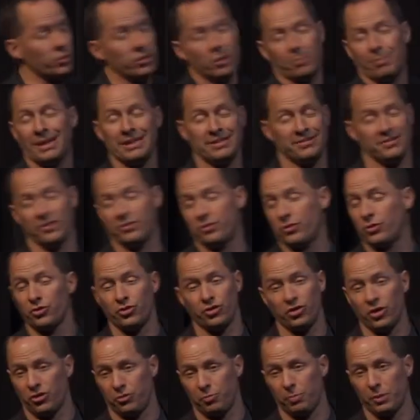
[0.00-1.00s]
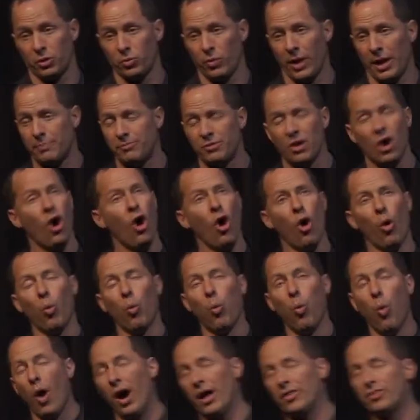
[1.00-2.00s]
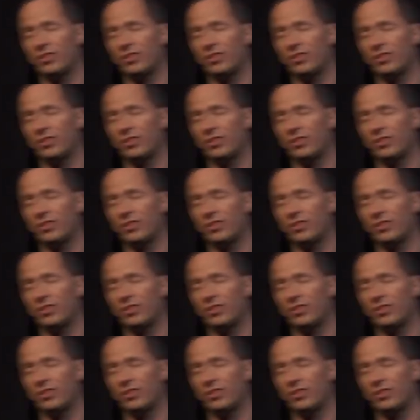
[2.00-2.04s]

that my sister's just been raped. One